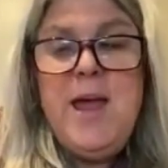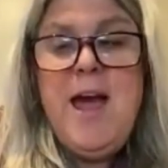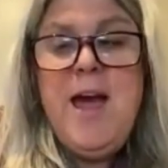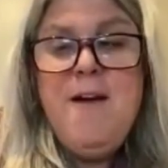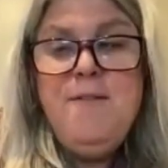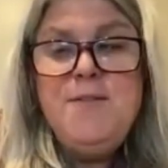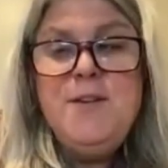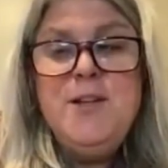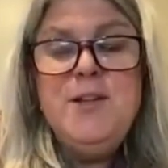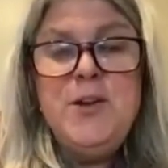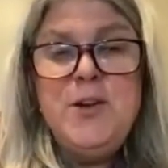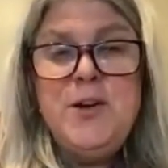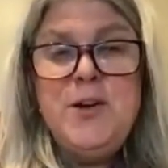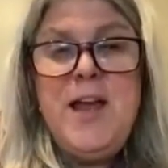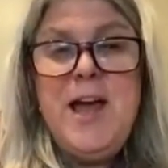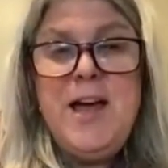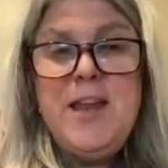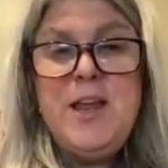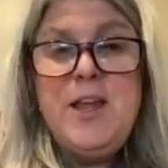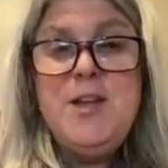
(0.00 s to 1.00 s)
have to learn
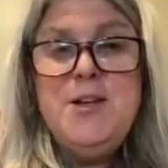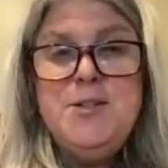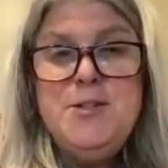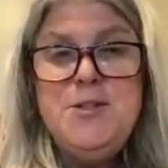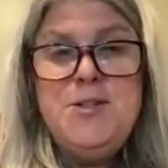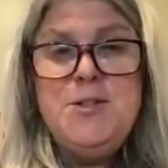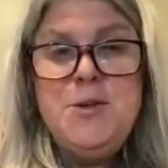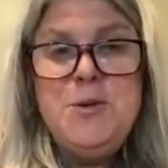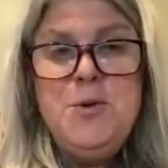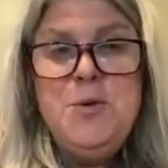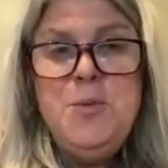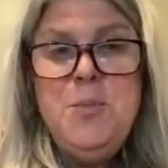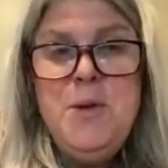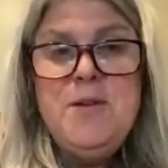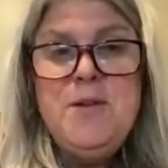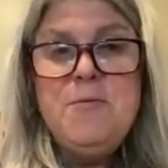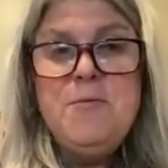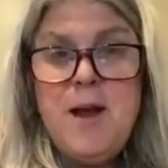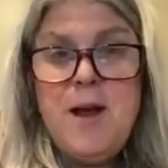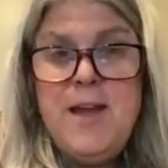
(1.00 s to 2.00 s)
how to consume,
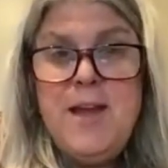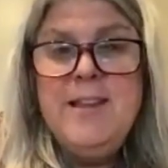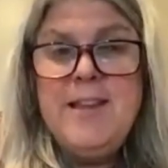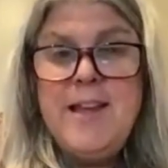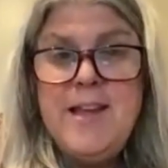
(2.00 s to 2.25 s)
right?